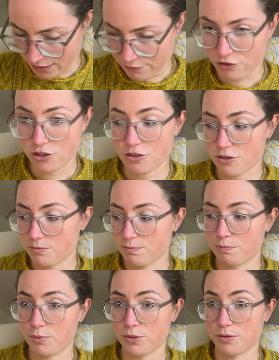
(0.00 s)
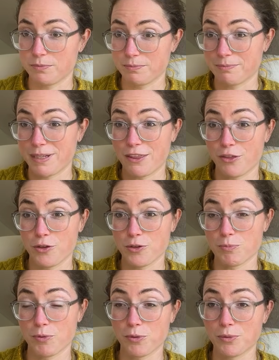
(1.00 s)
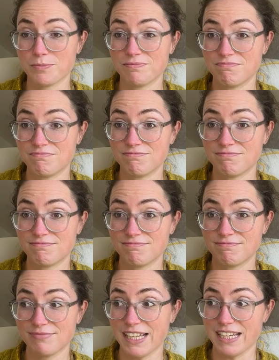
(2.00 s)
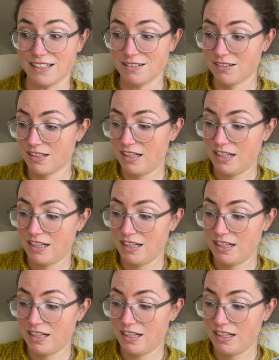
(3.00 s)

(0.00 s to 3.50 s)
I've just put my third ball in.